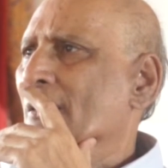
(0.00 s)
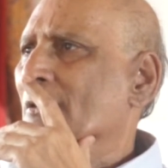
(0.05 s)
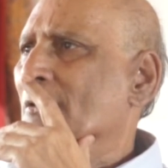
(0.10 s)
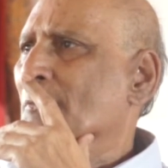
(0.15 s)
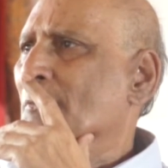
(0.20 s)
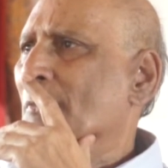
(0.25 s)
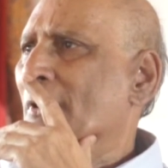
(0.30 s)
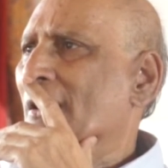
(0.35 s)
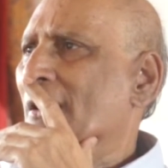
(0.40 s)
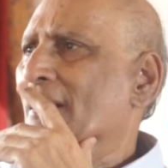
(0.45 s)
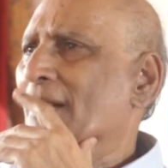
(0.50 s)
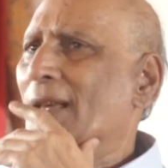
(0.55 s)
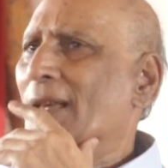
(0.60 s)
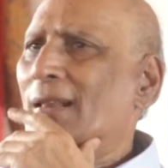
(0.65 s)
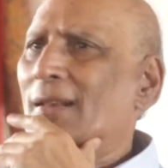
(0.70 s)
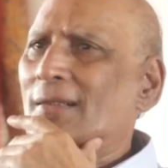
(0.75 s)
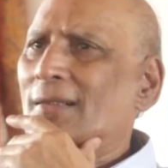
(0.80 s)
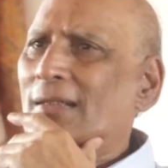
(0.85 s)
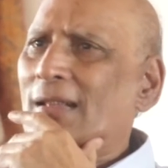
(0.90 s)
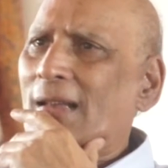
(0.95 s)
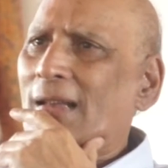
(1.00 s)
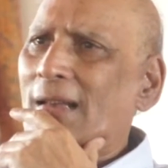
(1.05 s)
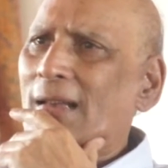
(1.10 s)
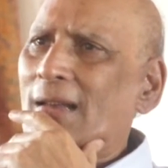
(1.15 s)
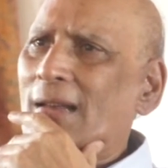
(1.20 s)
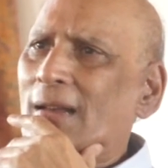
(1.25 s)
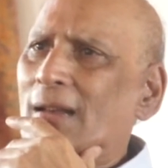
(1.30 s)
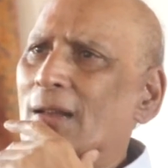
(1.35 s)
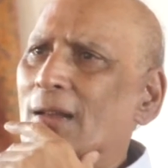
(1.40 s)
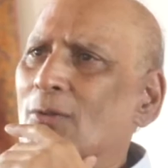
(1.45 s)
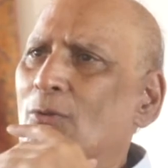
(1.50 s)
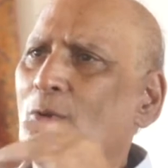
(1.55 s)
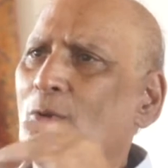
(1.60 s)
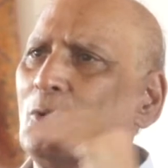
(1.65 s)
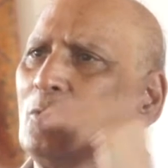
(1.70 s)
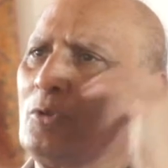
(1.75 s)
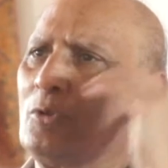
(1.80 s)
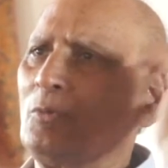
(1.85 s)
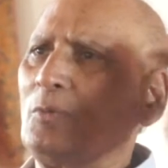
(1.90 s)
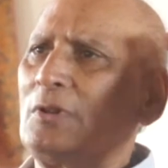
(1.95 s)
smaranarthaha,
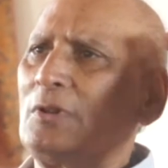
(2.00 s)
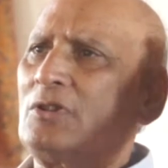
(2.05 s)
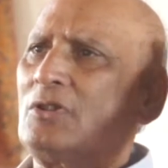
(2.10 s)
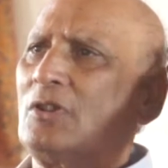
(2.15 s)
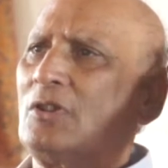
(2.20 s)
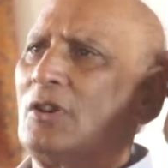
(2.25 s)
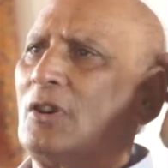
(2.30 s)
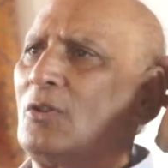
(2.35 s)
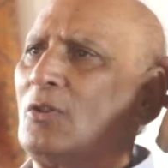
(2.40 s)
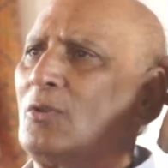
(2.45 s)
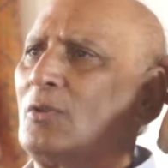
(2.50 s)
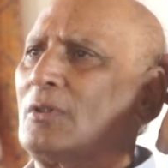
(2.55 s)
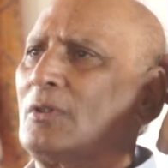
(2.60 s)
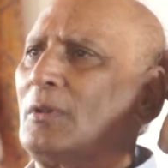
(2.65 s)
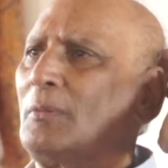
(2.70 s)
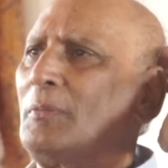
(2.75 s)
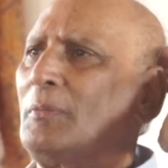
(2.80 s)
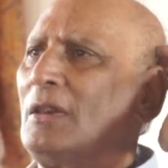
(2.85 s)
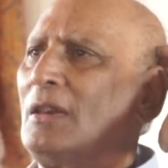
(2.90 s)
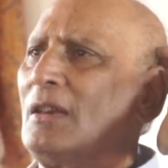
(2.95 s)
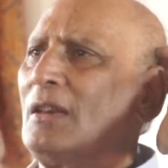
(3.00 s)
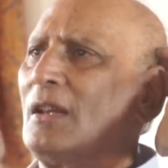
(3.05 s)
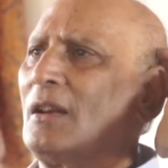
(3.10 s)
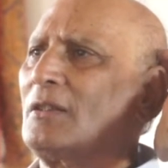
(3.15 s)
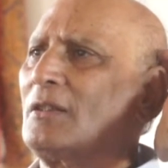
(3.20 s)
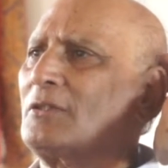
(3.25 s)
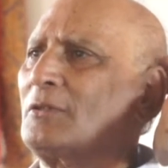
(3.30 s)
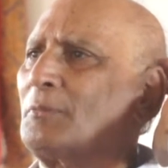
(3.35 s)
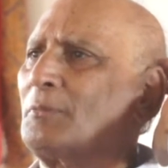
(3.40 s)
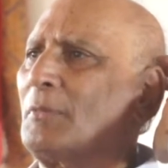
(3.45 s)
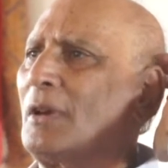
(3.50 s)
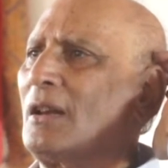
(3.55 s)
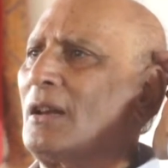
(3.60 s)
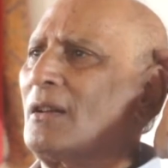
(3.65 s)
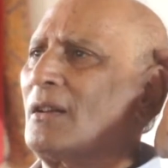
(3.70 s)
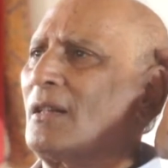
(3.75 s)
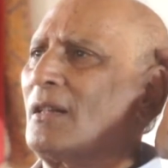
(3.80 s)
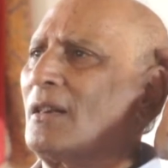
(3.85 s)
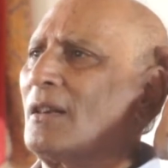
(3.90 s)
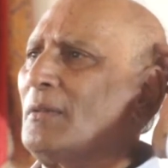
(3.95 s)
those which denote the meaning of
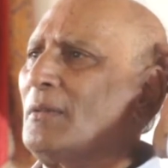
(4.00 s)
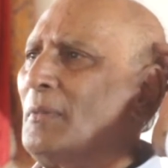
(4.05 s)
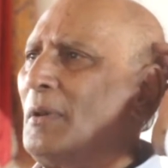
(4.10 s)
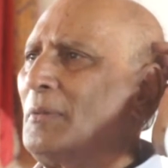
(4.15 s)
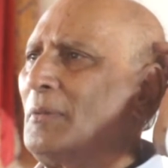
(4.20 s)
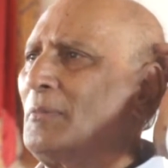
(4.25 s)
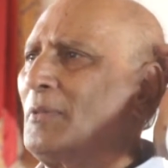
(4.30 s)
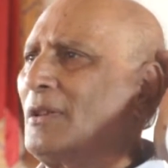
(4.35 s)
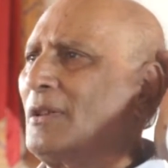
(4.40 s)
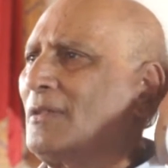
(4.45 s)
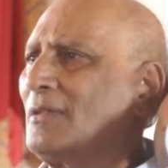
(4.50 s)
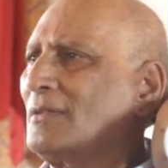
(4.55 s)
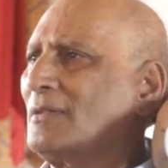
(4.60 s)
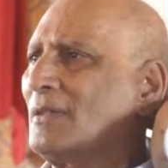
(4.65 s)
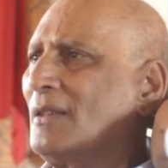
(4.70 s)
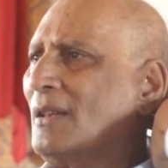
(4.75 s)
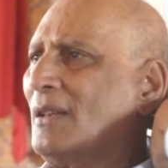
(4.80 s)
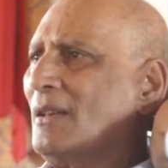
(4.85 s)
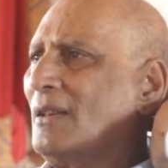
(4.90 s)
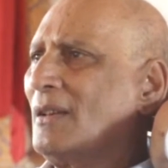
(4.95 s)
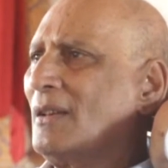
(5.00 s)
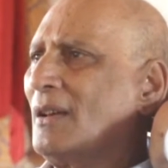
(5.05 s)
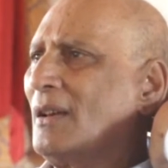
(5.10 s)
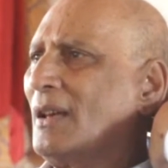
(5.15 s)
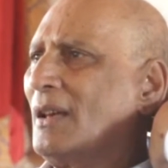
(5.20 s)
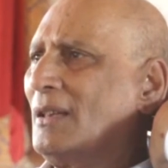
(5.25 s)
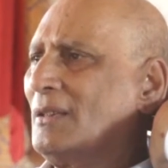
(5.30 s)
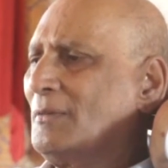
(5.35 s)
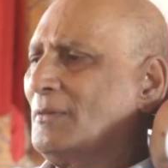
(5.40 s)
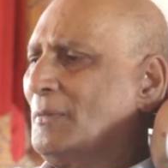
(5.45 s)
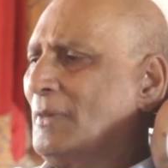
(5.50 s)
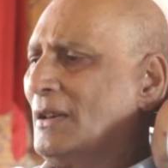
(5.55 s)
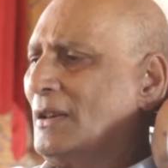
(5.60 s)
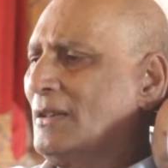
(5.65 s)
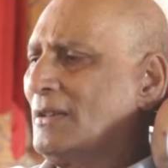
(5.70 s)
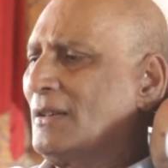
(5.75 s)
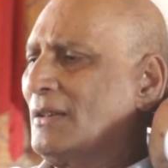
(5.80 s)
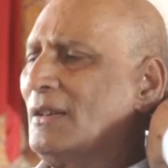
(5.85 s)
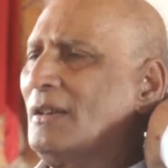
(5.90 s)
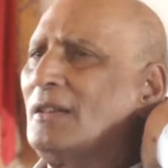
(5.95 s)
smarana, remembrance, as
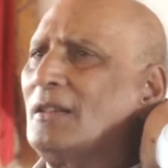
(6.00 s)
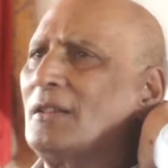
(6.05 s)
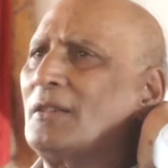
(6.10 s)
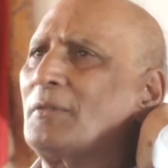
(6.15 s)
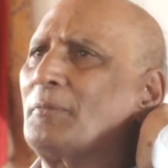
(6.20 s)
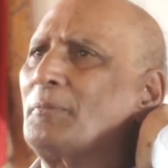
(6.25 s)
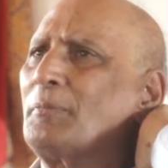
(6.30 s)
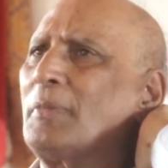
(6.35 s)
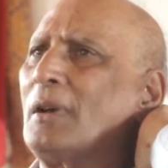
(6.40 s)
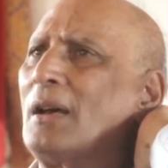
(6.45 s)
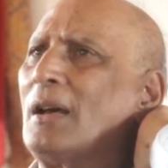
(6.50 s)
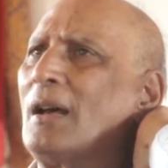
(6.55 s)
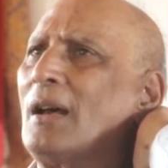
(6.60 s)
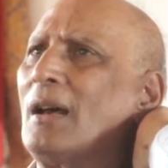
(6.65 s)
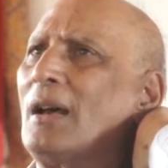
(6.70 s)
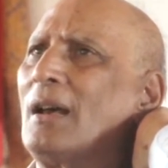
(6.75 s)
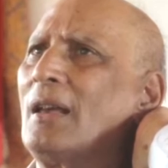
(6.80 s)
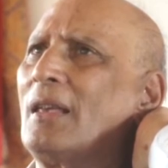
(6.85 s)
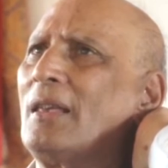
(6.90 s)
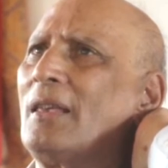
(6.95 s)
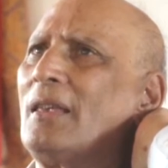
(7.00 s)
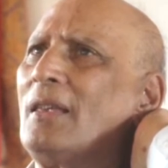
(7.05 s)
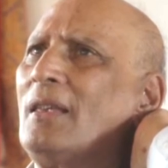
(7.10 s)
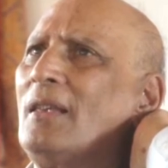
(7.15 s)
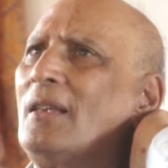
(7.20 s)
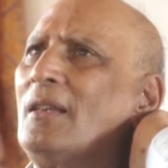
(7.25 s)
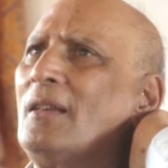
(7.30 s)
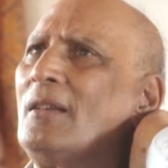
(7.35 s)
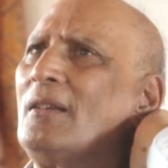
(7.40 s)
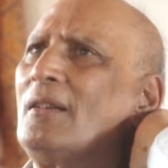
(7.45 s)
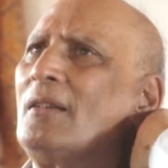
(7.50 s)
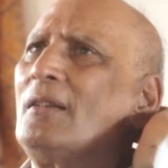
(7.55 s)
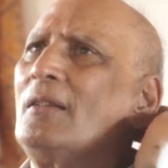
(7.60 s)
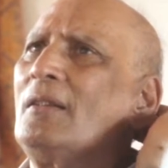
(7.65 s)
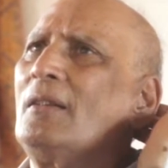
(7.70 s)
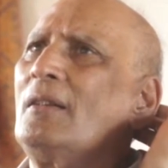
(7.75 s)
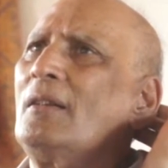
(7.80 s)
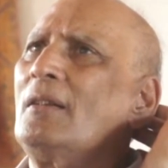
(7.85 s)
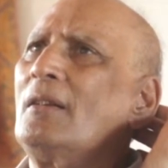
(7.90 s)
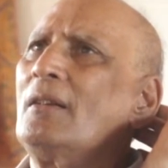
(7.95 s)
made clear by
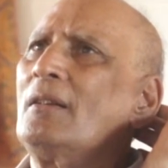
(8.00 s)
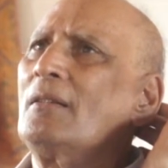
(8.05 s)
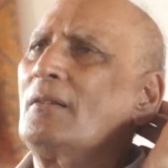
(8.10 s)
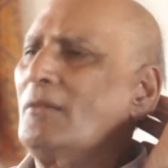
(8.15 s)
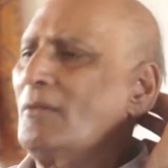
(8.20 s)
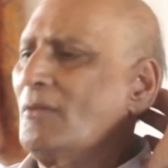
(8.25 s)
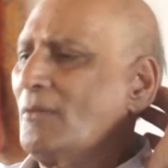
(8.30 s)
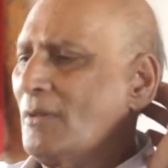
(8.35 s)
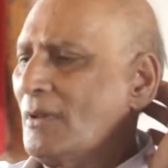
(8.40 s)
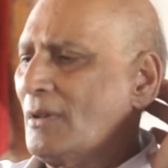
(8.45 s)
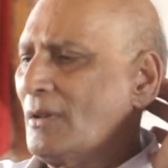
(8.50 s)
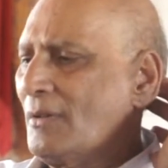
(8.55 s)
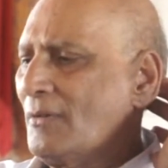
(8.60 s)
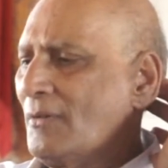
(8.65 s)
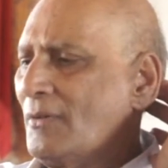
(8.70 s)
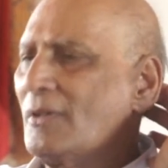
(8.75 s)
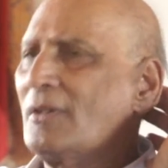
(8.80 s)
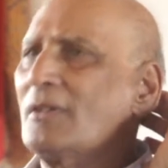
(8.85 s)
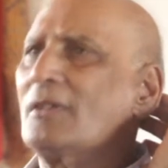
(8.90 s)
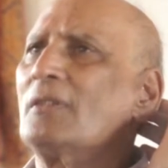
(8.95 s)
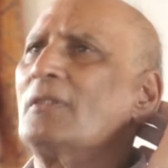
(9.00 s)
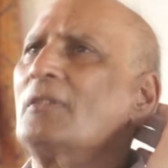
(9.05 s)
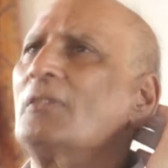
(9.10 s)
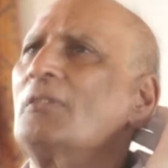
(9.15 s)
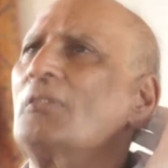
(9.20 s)
whatever.